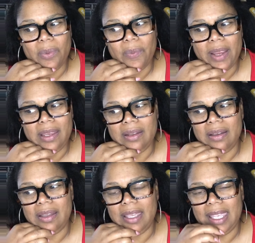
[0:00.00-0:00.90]

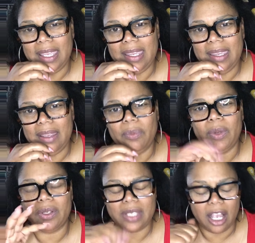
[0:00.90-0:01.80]
Irena, and we're
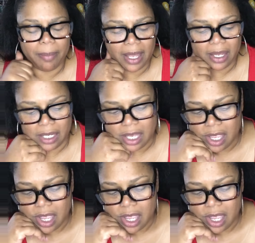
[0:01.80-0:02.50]
going to talk about it.